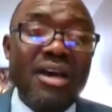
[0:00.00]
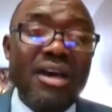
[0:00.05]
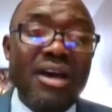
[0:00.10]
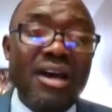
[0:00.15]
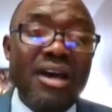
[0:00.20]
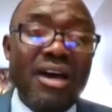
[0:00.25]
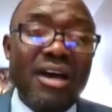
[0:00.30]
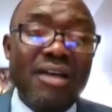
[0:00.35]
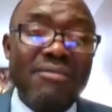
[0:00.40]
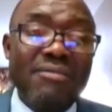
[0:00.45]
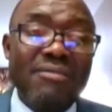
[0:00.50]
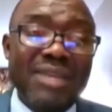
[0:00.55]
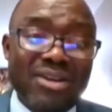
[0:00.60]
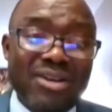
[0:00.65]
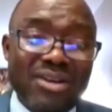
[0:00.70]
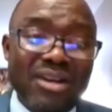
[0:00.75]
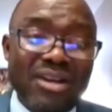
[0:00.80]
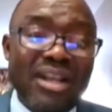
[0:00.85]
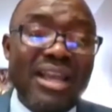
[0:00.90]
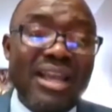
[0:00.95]
They're
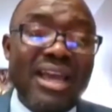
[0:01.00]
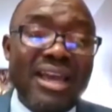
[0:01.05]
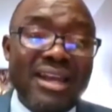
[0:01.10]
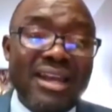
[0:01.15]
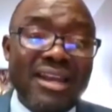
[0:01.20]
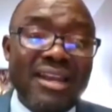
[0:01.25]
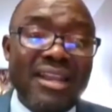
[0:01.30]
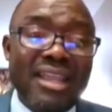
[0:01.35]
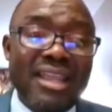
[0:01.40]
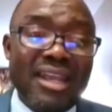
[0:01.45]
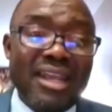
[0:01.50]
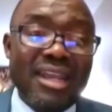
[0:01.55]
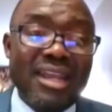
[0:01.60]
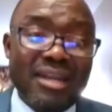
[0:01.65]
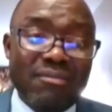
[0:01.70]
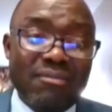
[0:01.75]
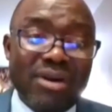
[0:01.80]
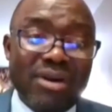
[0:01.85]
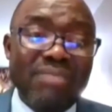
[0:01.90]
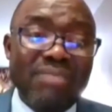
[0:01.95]
going to learn and
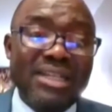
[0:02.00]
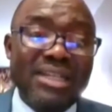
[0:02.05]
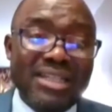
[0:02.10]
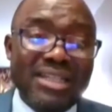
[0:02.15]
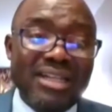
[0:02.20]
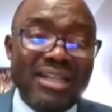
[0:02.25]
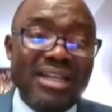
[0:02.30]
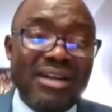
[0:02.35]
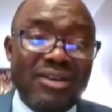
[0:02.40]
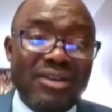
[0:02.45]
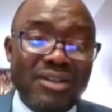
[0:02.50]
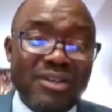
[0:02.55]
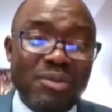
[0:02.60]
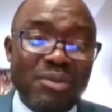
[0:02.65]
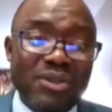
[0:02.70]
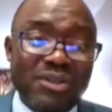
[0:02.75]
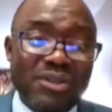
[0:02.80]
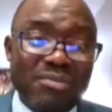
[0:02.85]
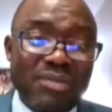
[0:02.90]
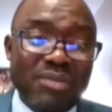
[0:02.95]
then probably take their
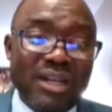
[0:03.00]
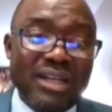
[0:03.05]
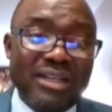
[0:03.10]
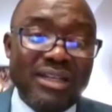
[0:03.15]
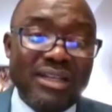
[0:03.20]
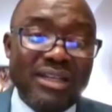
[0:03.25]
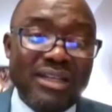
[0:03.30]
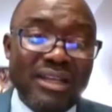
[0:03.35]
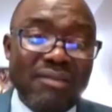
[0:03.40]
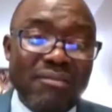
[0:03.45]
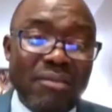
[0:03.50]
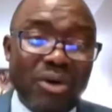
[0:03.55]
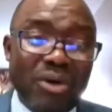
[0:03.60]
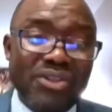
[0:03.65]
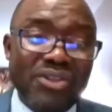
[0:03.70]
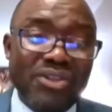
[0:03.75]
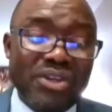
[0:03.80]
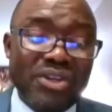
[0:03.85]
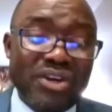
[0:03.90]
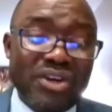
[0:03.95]
responsibility
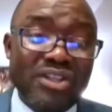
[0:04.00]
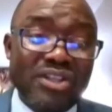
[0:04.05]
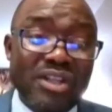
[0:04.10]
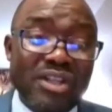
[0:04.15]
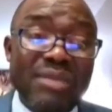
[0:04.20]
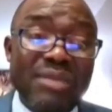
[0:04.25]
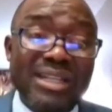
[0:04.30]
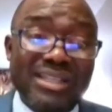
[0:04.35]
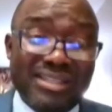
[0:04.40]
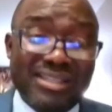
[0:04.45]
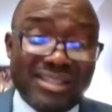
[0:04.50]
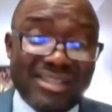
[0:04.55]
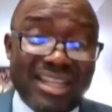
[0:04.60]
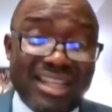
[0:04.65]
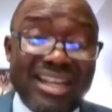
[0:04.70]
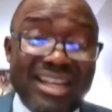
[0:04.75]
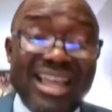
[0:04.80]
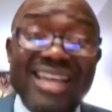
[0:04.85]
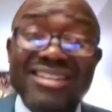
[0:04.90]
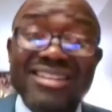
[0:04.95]
more seriously. But
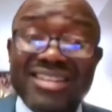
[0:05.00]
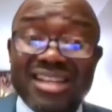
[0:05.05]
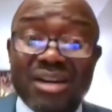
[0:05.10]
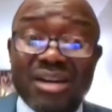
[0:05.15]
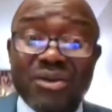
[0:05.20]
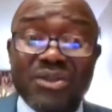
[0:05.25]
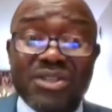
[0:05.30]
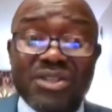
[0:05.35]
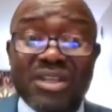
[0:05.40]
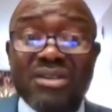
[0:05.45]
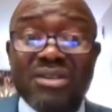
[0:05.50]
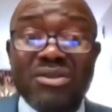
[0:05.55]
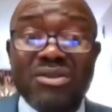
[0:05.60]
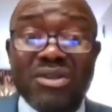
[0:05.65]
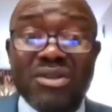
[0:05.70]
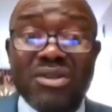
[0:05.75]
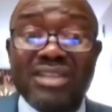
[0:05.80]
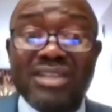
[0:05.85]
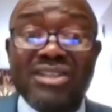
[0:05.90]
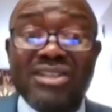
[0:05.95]
the last thing I would say
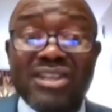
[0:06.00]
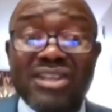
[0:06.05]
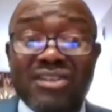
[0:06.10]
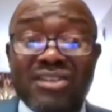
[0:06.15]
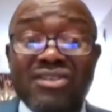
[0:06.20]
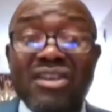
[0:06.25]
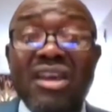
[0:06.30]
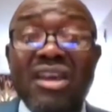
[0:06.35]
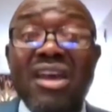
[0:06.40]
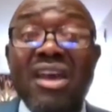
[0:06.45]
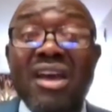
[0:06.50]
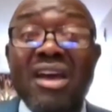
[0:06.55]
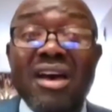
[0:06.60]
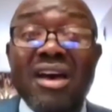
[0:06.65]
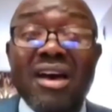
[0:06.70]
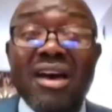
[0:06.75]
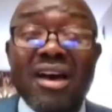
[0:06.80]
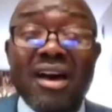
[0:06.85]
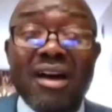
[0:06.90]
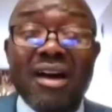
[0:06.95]
to this is,
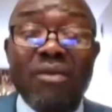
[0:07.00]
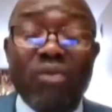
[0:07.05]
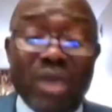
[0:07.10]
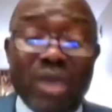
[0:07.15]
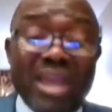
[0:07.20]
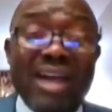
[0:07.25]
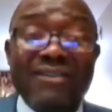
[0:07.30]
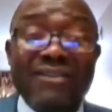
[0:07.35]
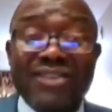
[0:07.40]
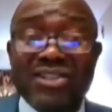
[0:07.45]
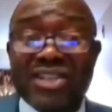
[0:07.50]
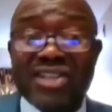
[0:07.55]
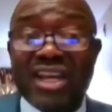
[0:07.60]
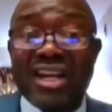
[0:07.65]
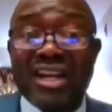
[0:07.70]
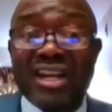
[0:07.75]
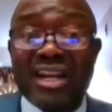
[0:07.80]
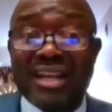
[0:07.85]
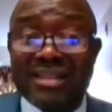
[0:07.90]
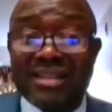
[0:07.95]
we have
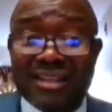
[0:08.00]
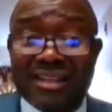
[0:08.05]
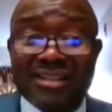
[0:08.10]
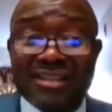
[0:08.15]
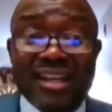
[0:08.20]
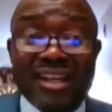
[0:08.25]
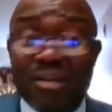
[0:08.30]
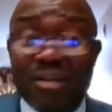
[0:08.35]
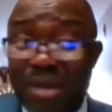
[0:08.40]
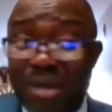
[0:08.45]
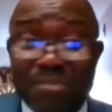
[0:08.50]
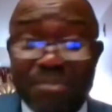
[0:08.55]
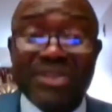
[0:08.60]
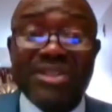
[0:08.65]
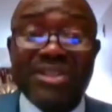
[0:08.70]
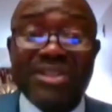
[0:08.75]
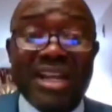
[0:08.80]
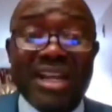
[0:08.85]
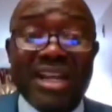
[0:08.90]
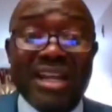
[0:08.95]
decided, as I said, me
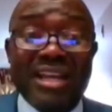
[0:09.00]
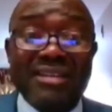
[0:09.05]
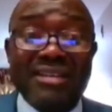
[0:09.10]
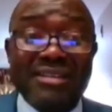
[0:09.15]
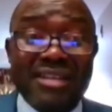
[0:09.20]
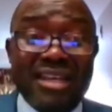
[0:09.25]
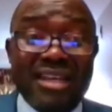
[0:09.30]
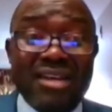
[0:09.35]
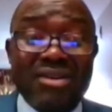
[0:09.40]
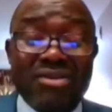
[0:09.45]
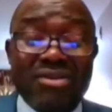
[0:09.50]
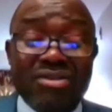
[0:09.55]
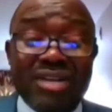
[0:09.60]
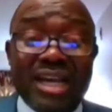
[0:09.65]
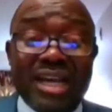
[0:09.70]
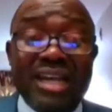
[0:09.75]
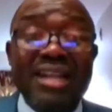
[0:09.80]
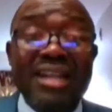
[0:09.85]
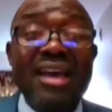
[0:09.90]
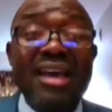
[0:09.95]
personally as CEO,
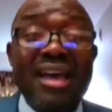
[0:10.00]
that